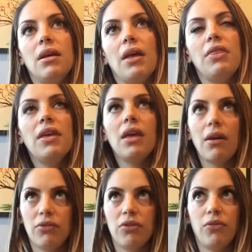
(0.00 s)
I think
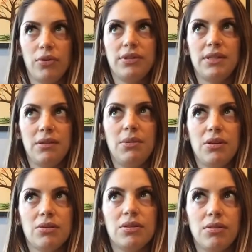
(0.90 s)
after 4
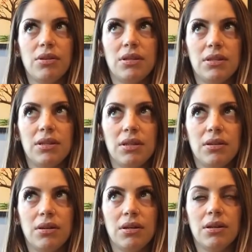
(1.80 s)
centimeters, you're
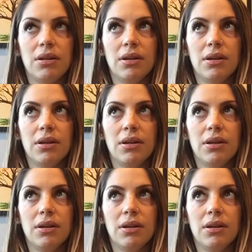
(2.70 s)
considered